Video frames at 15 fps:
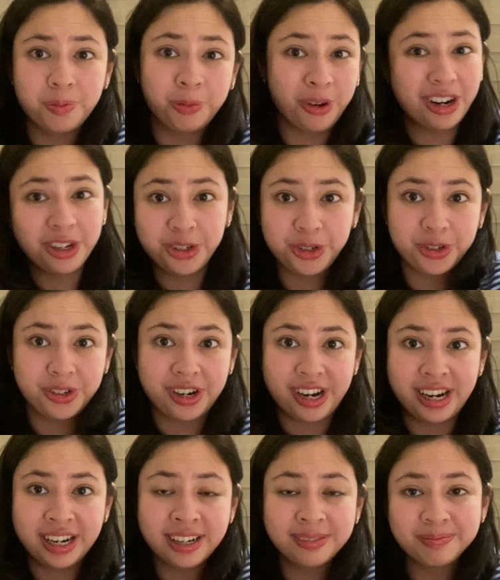
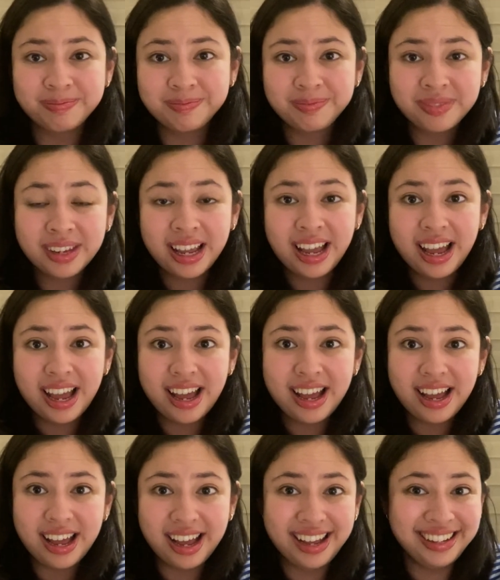pressuring,
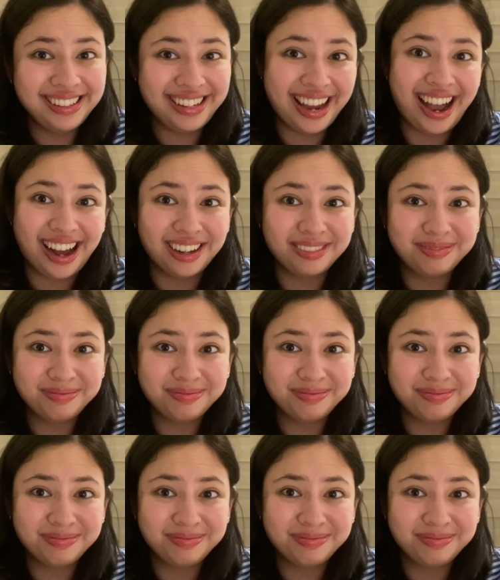and yeah.